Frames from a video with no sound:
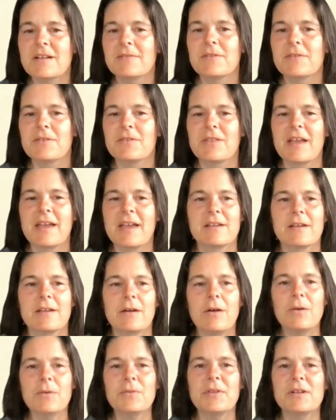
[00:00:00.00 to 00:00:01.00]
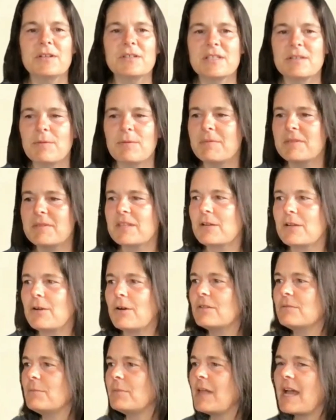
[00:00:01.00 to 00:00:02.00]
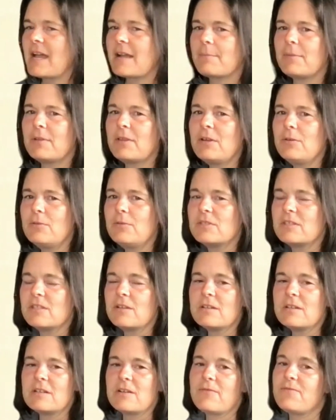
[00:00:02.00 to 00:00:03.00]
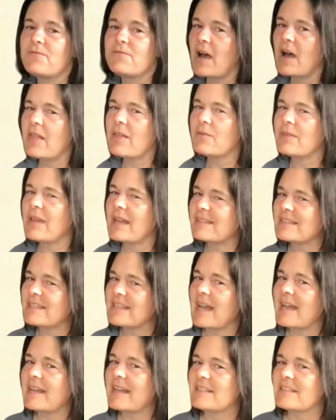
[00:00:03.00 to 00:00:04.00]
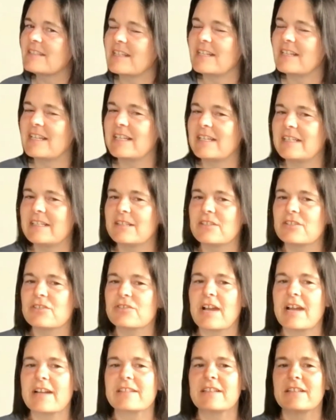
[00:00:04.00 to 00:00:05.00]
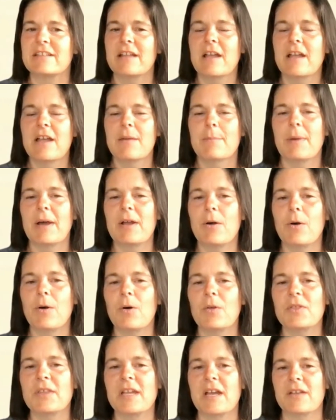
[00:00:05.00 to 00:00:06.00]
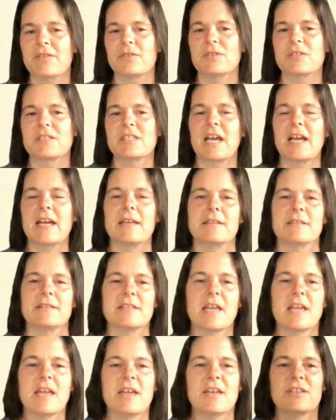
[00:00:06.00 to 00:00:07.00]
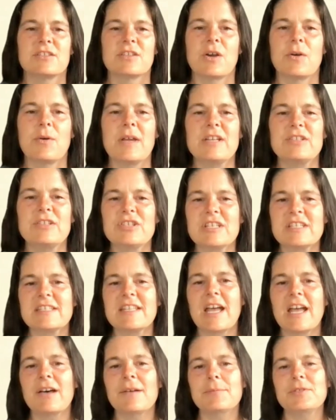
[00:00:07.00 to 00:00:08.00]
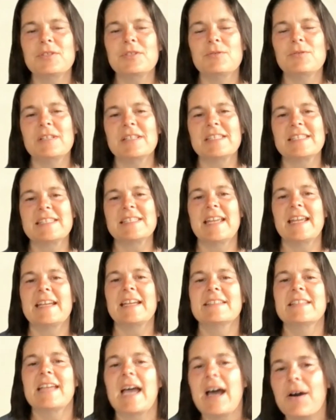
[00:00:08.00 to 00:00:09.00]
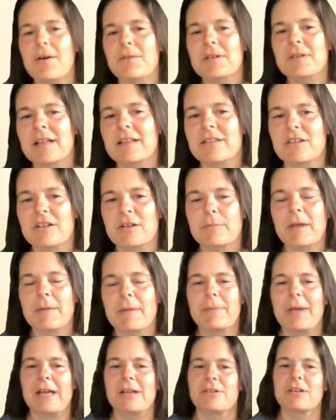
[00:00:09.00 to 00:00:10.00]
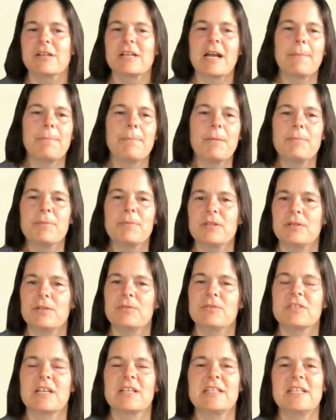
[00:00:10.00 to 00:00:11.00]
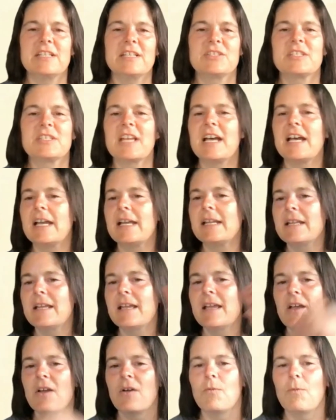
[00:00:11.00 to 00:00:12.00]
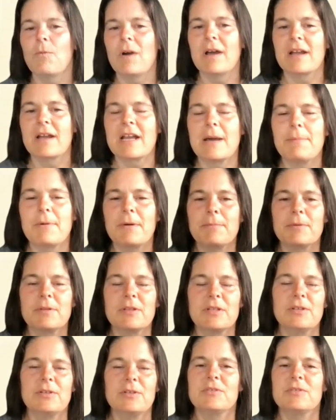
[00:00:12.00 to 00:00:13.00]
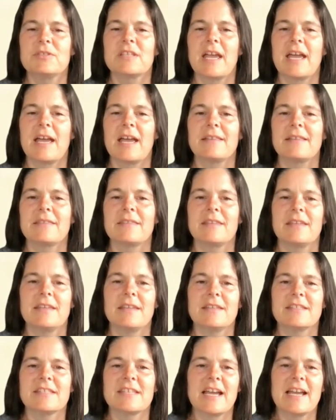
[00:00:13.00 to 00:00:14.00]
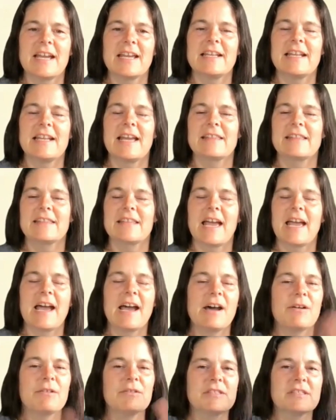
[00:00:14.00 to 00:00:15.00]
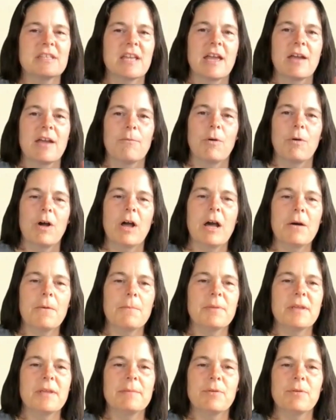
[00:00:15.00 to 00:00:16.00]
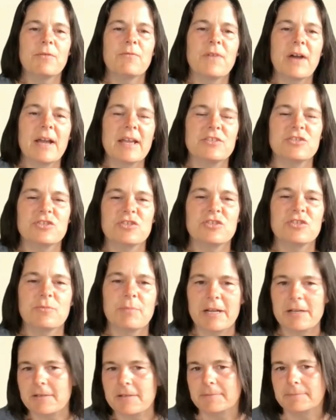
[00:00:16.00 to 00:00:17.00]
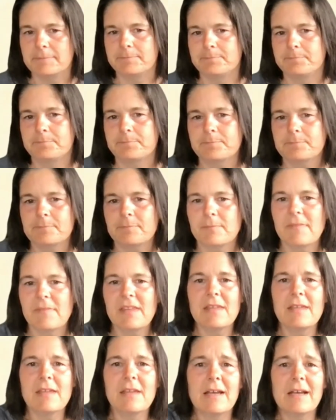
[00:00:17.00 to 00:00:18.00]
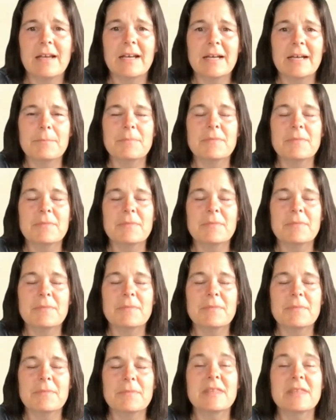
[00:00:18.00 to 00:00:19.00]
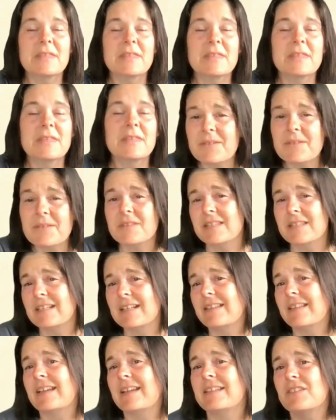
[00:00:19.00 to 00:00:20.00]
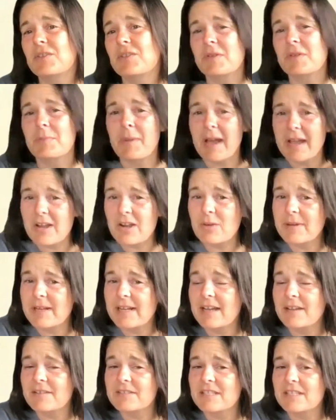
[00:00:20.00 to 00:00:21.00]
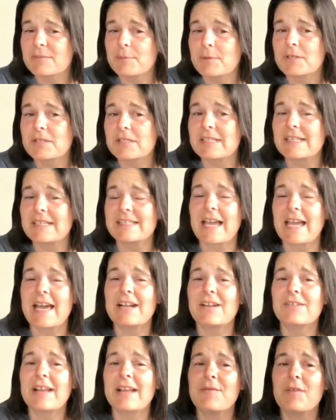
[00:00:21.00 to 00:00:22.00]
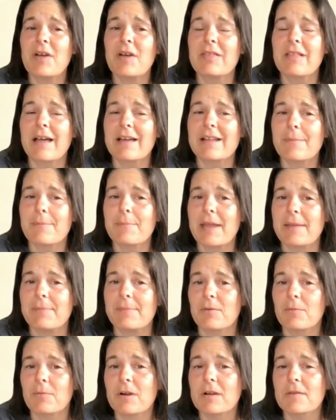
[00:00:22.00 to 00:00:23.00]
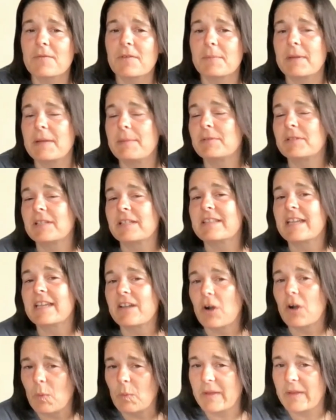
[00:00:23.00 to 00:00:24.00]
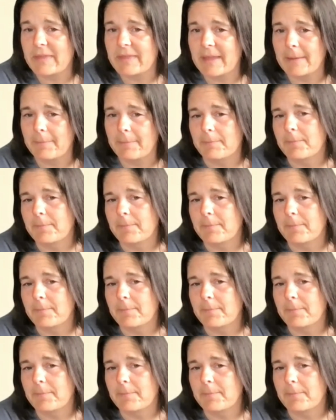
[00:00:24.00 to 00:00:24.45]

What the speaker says: They're like, oh, there's the one with the golden black balloons. They're going to follow that sign instead of getting distracted by all the other signs. So it just helps you to stand out a little bit better. A couple balloons on each sign, a couple balloons at the sign at the house will help people find you better. The other thing that I like to do with my open houses personally is I don't have a lot of paperwork for people to take home with them.